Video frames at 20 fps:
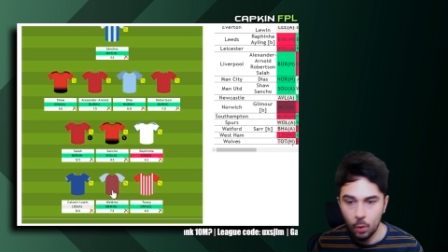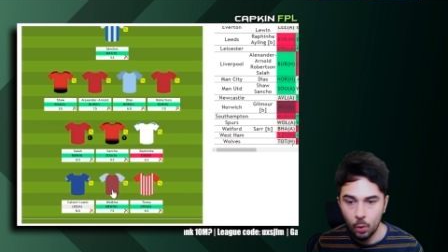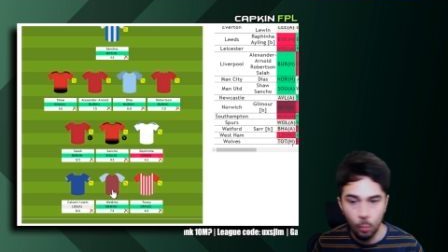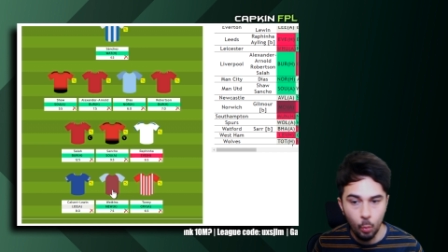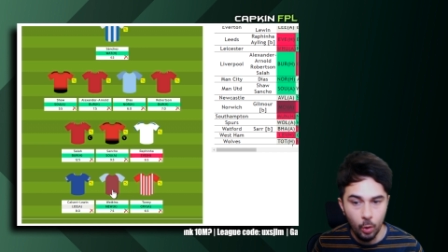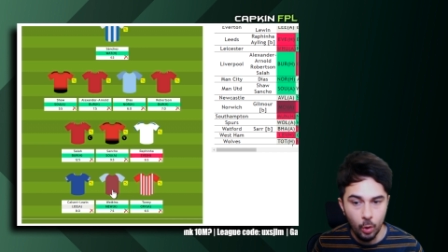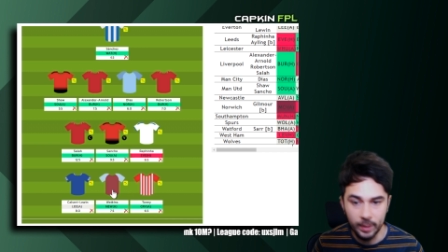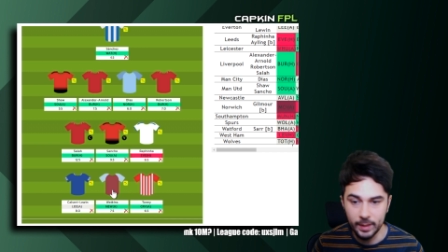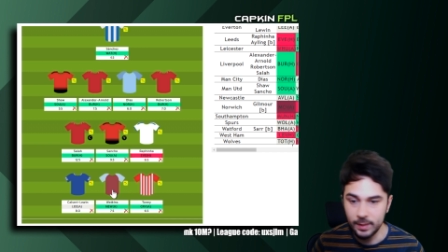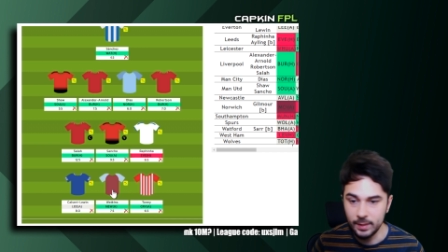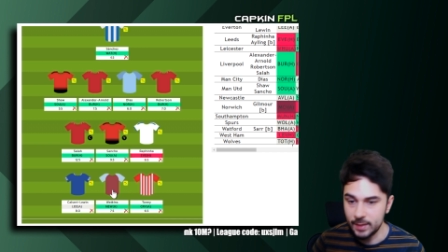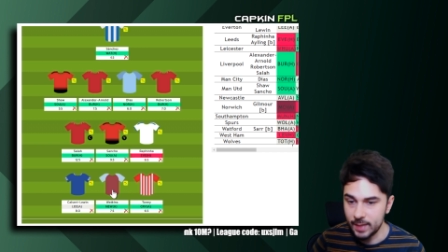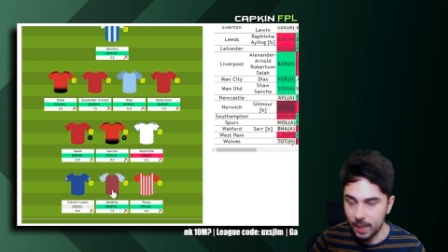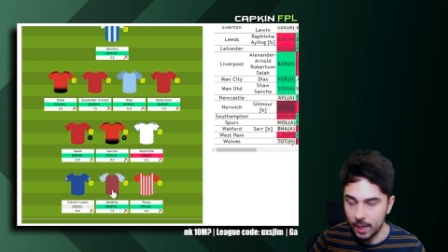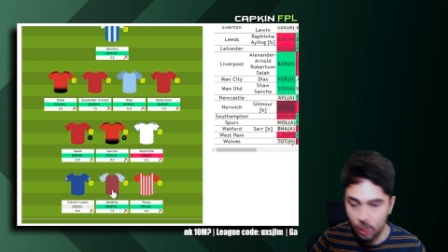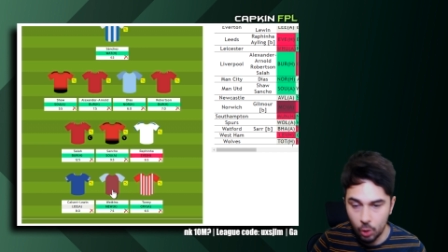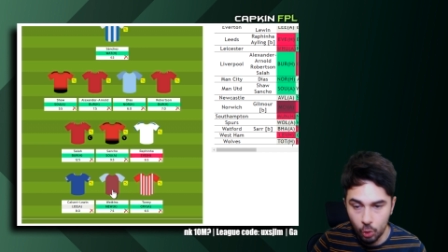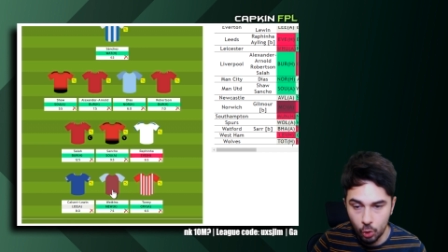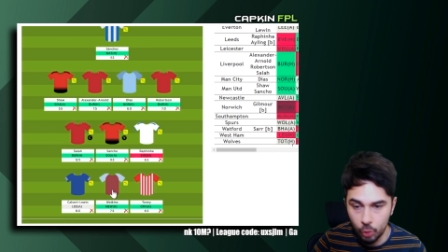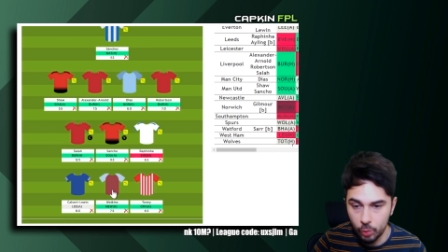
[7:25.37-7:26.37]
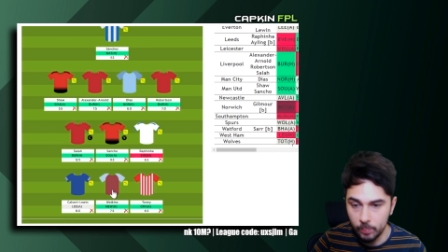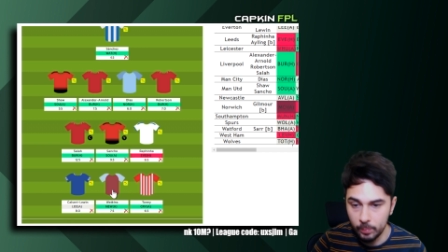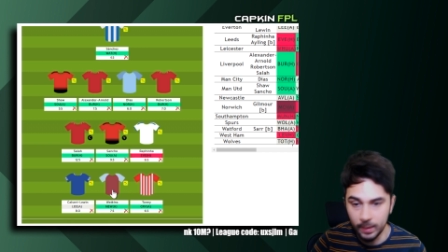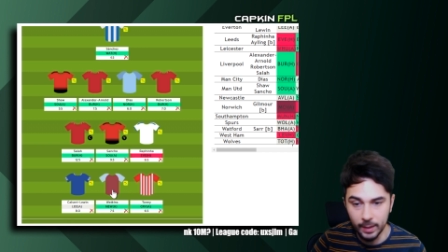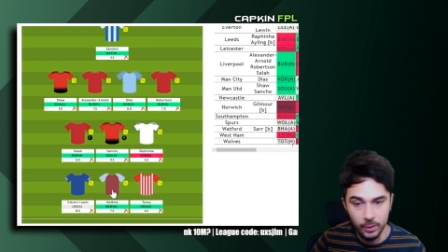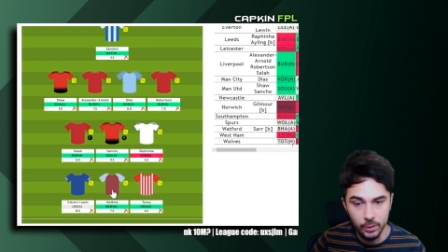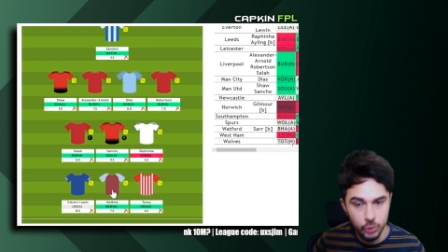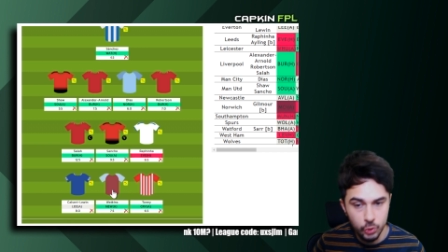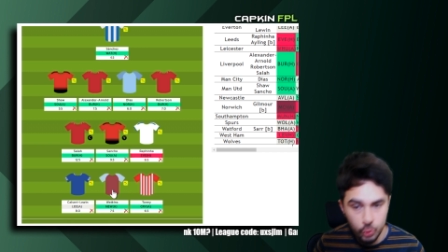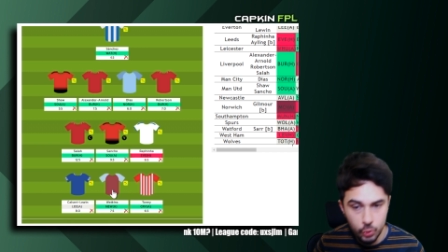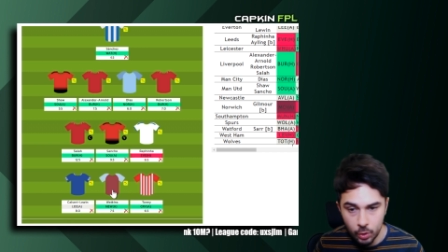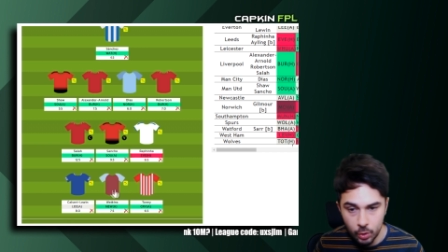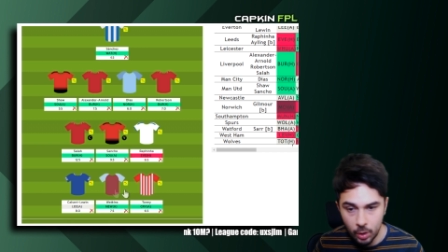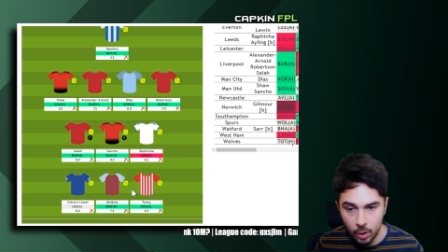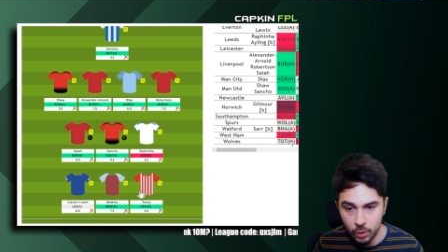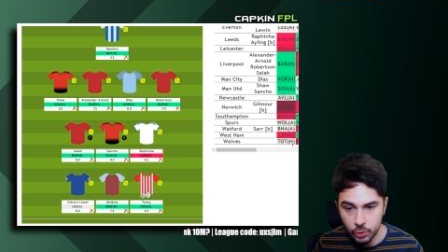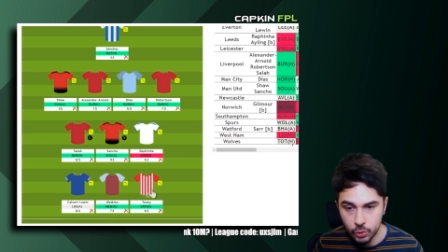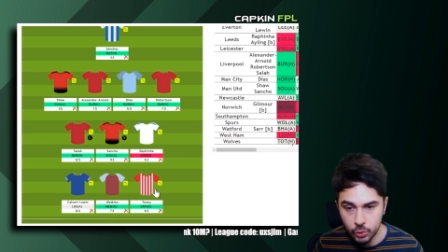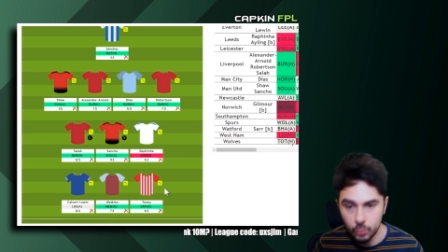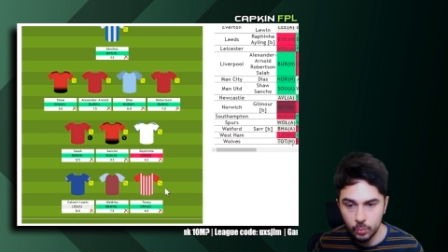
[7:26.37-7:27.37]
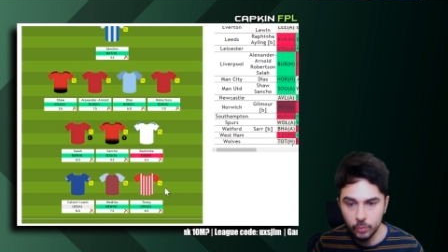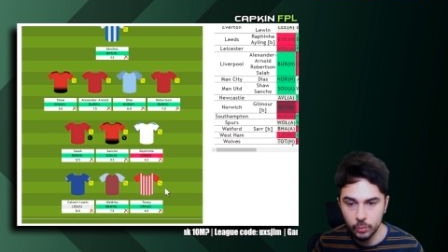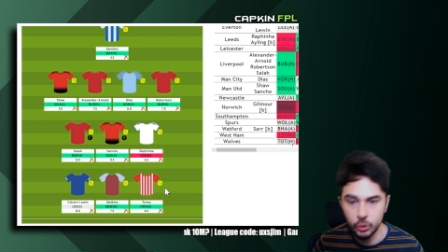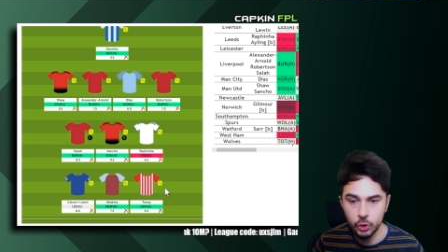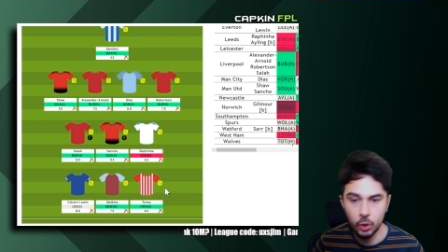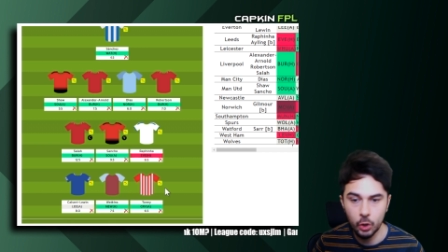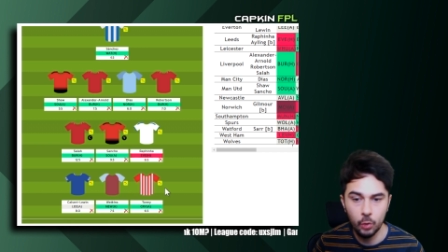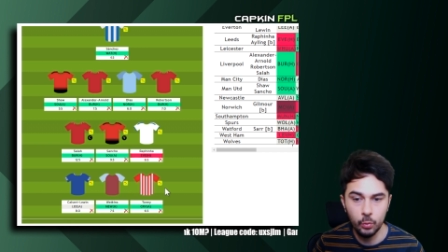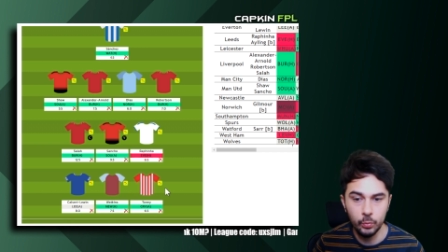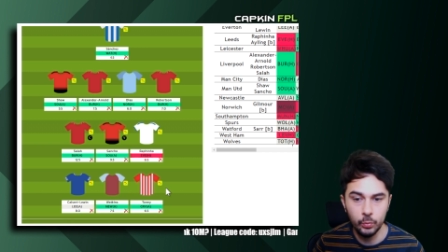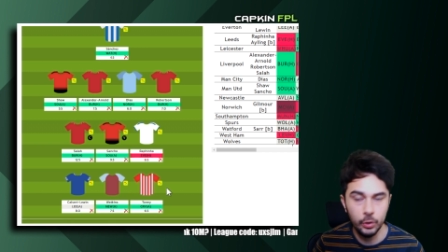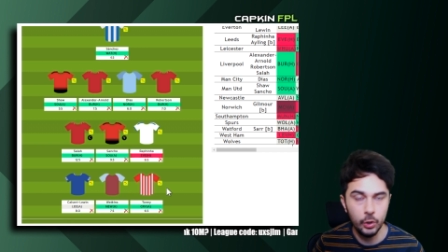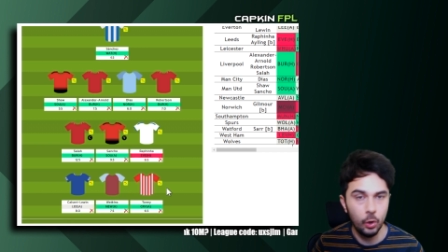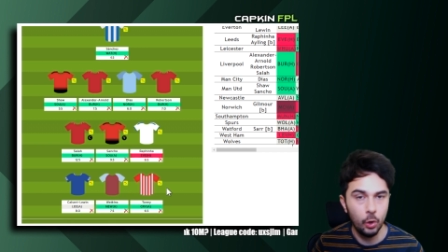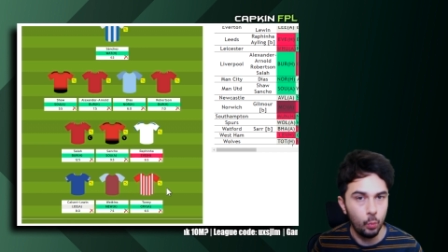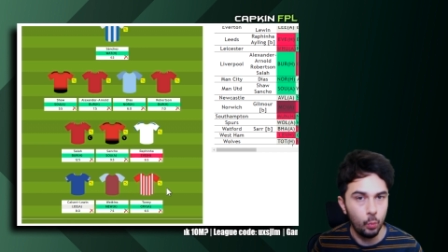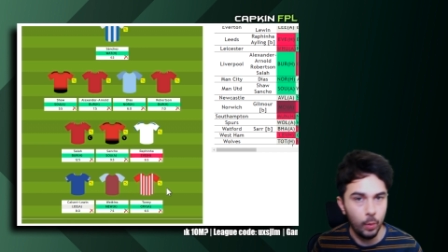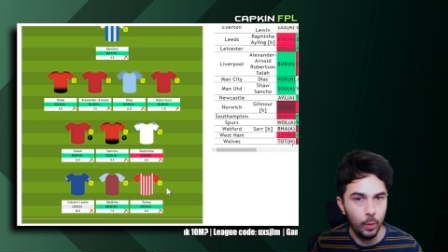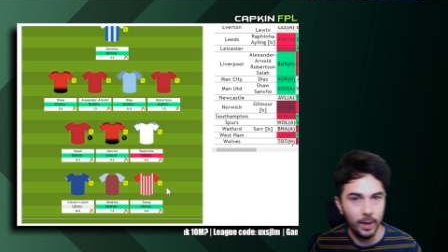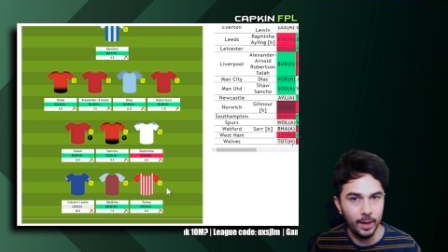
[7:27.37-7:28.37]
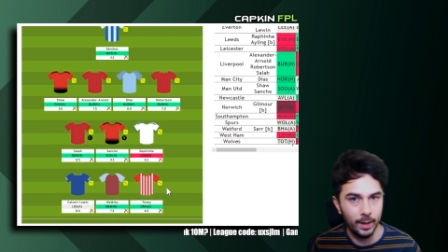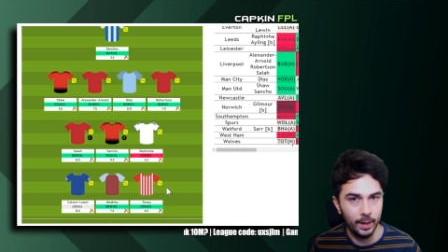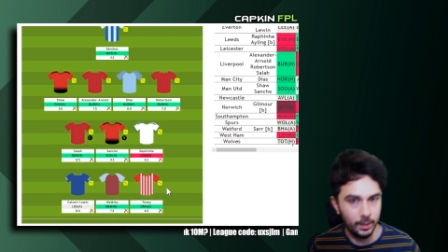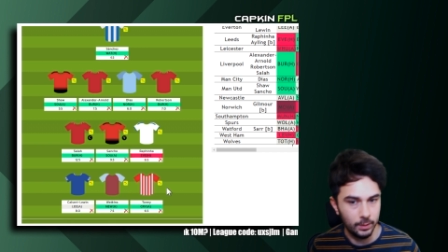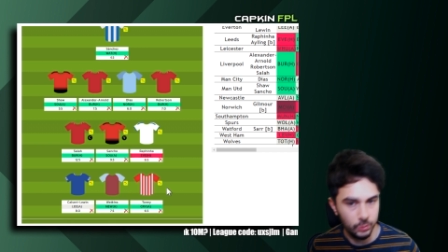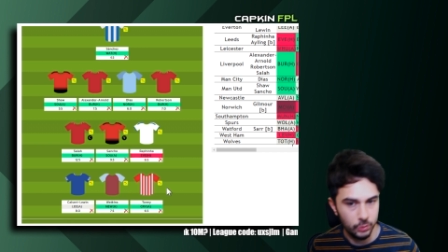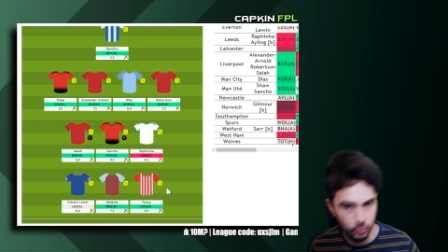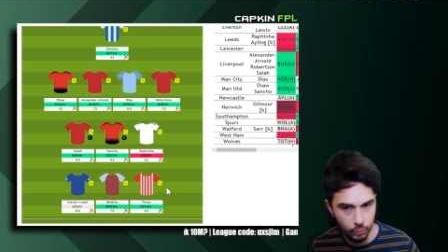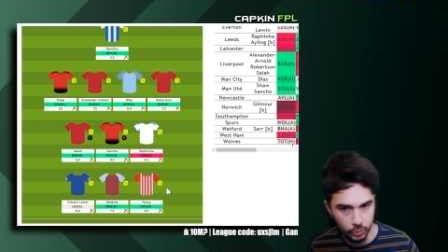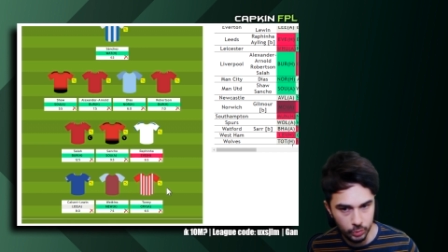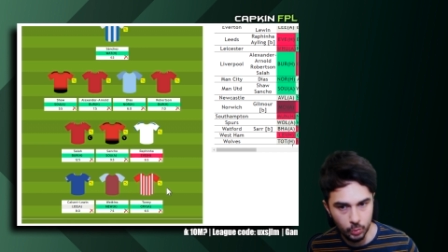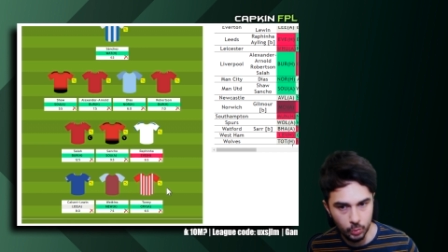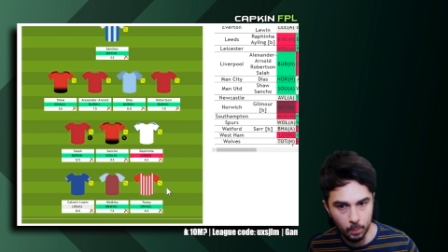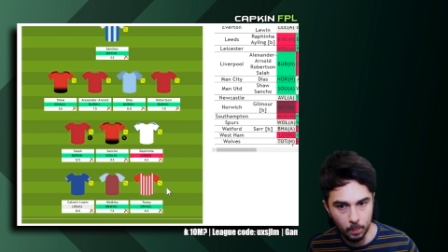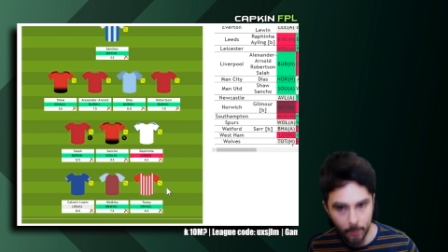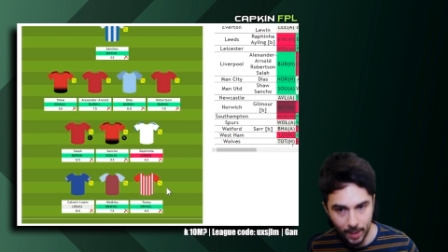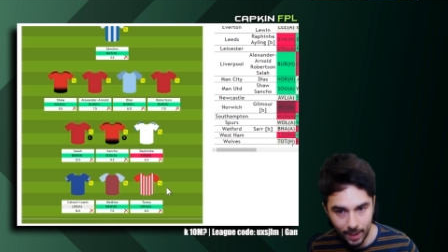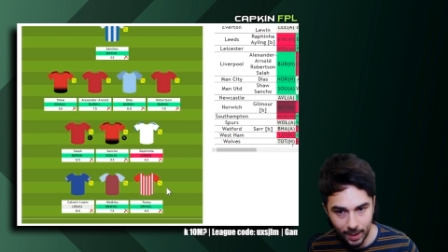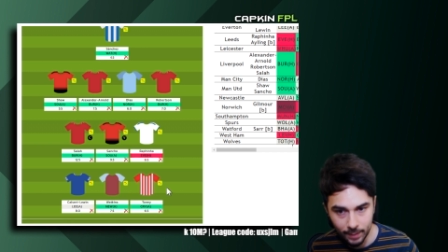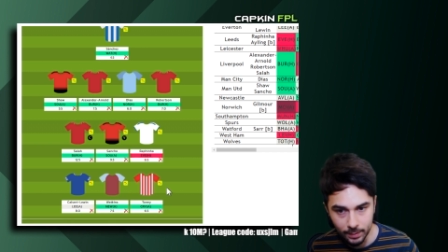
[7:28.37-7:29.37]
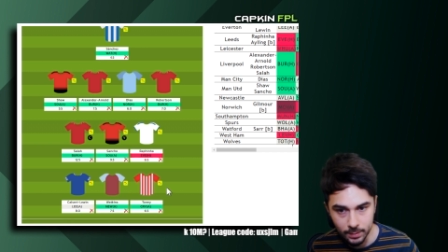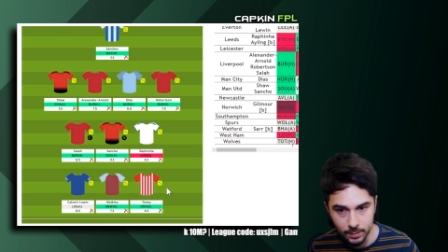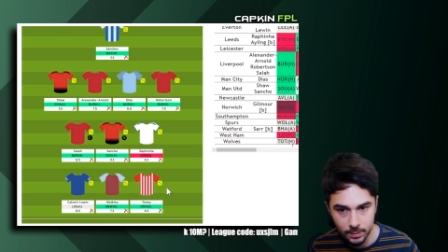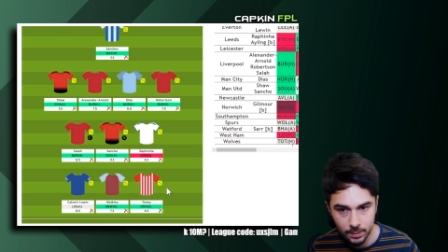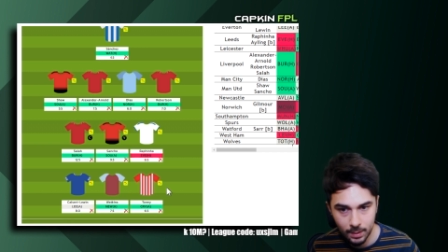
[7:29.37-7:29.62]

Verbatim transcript: Watkins at home against Newcastle. And Toney away against Crystal Palace.